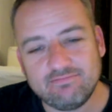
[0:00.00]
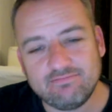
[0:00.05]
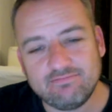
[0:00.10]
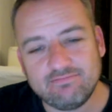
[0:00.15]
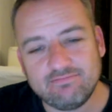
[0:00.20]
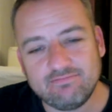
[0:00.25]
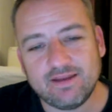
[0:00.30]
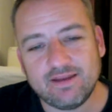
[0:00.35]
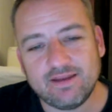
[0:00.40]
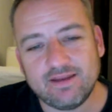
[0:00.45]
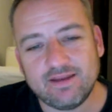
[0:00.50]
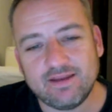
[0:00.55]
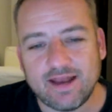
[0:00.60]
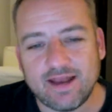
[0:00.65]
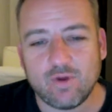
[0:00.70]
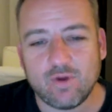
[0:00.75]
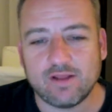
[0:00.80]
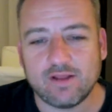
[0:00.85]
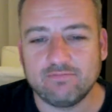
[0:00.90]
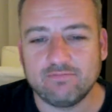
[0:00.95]
I didn't want
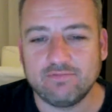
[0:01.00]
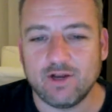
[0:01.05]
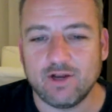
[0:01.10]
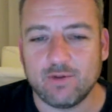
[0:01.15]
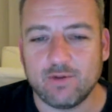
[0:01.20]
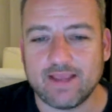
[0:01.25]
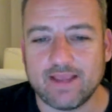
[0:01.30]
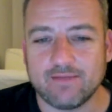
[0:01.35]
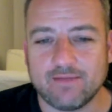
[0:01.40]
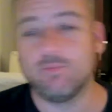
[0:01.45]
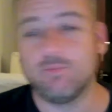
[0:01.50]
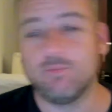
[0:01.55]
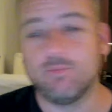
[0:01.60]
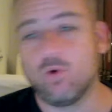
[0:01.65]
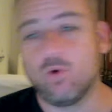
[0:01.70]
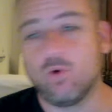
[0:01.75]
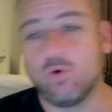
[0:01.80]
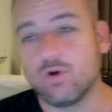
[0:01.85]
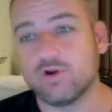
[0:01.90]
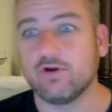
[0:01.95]
to, make them even
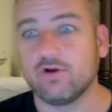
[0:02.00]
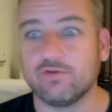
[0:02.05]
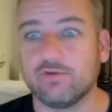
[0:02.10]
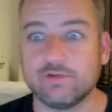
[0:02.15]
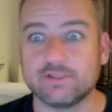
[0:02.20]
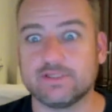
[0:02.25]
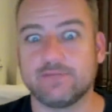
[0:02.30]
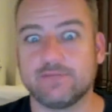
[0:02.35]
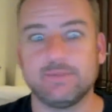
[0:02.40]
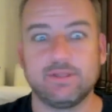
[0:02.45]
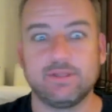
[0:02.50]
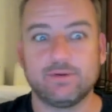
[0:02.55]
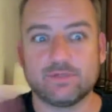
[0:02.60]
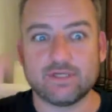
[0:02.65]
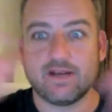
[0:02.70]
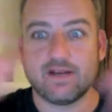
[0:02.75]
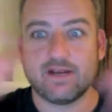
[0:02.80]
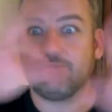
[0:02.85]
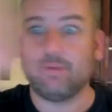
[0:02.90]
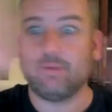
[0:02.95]
more nervous. I mean, there was
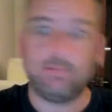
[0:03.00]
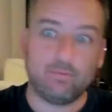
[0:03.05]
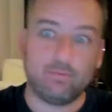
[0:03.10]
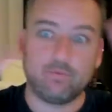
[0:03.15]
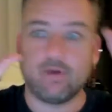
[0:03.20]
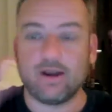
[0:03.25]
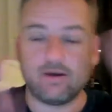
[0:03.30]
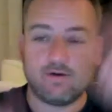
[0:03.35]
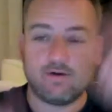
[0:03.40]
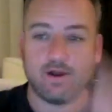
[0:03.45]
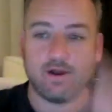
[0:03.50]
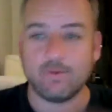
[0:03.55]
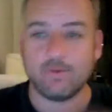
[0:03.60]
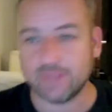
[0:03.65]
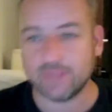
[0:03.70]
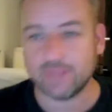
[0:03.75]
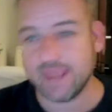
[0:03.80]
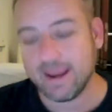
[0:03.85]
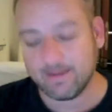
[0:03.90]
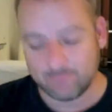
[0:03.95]
enough people running around with
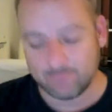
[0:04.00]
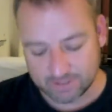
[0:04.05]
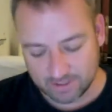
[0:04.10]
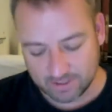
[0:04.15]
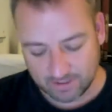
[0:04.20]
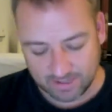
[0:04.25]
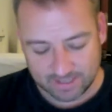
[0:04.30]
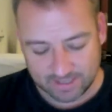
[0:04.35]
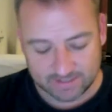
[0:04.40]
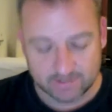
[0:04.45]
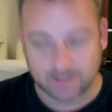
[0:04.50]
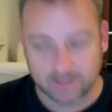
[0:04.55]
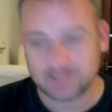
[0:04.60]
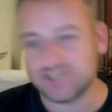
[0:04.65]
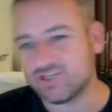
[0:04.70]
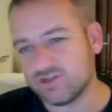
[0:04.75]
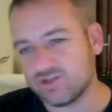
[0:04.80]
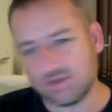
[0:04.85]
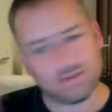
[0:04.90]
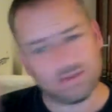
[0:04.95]
cameras and all that. So I
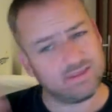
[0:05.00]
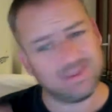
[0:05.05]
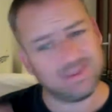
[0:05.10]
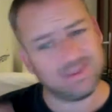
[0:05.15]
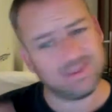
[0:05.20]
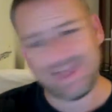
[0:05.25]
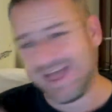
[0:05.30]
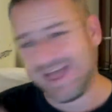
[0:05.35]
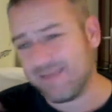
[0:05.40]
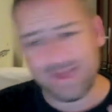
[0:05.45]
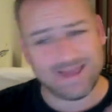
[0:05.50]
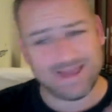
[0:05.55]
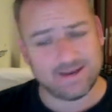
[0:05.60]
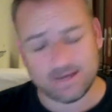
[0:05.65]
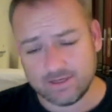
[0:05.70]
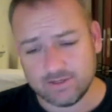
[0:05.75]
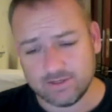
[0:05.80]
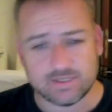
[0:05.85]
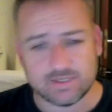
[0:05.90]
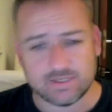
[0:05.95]
just took the iPad and I
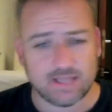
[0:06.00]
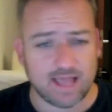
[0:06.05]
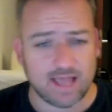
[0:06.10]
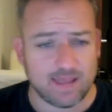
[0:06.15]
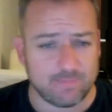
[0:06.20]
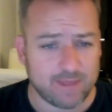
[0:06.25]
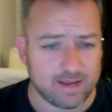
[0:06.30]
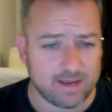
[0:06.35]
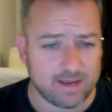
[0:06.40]
used the iPad